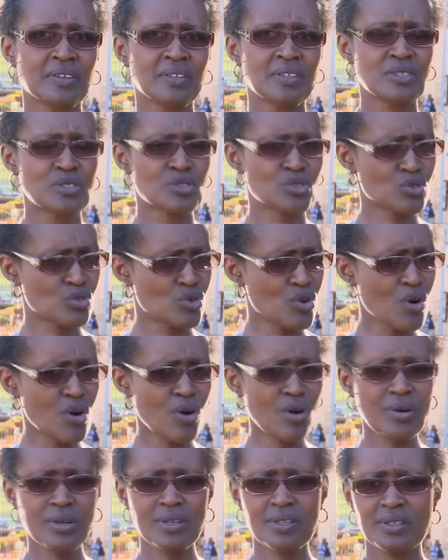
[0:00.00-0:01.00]
He's
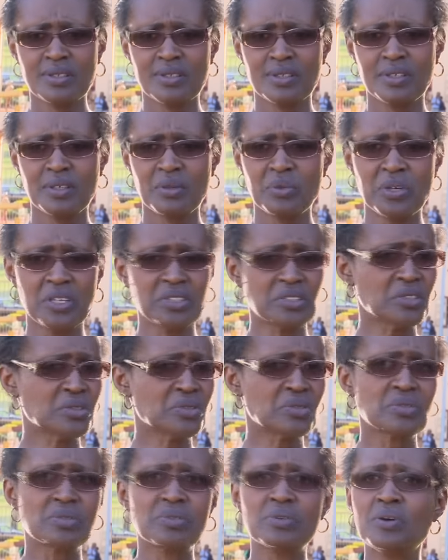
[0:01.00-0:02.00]
strong. He
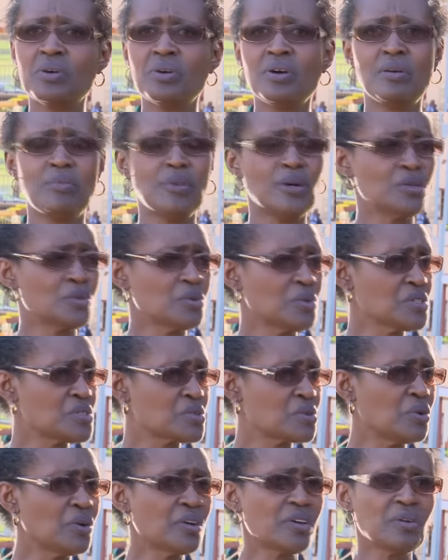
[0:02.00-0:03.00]
wanted to know about
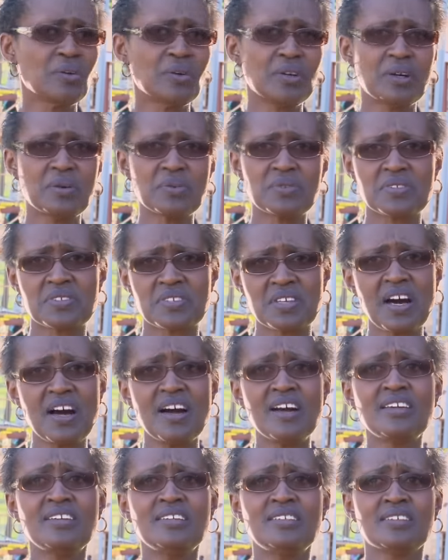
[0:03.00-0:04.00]
what's going on
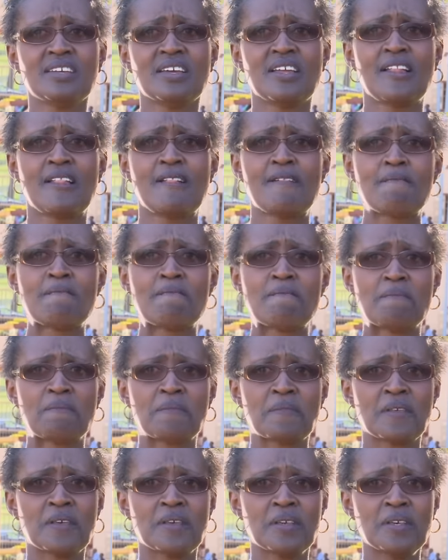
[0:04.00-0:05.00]
outside.
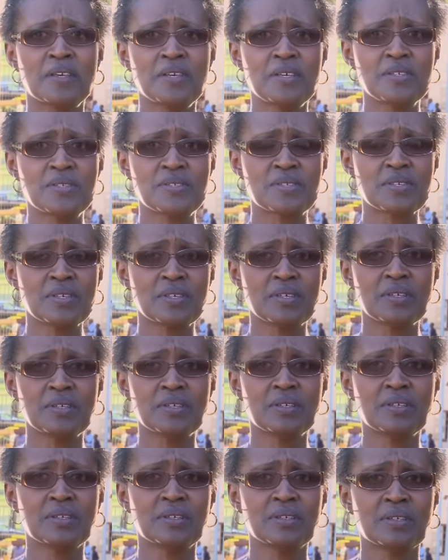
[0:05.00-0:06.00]
He's
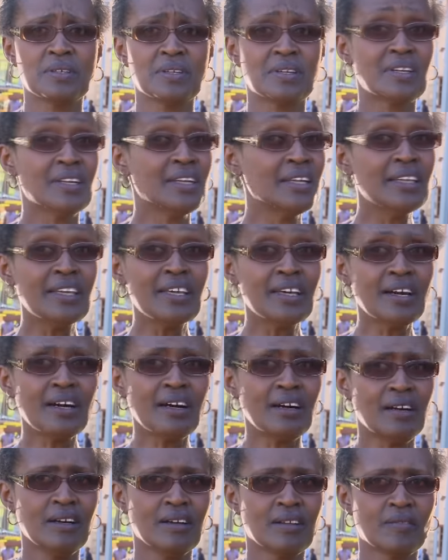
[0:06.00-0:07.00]
uh,
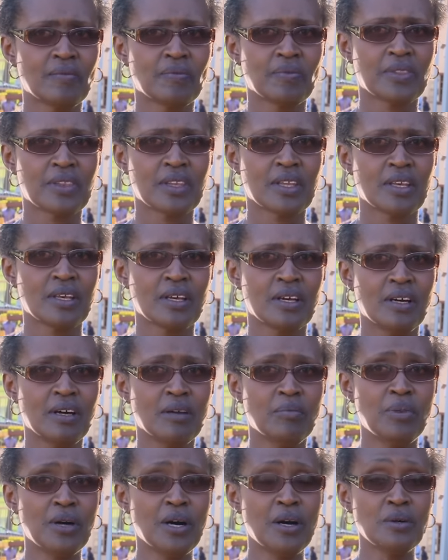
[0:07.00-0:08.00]
clear
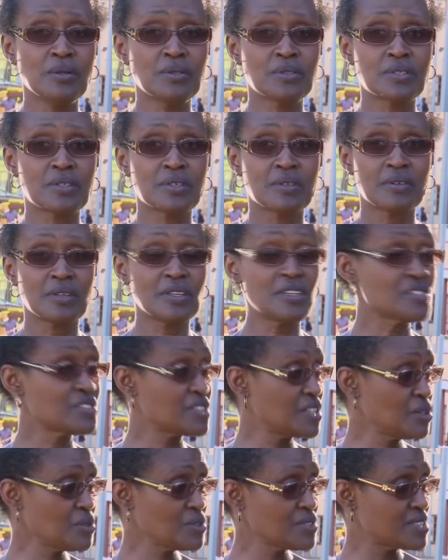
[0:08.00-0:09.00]
about
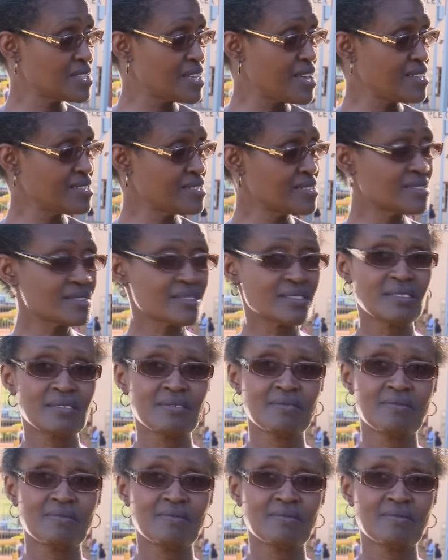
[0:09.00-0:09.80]
his innocence.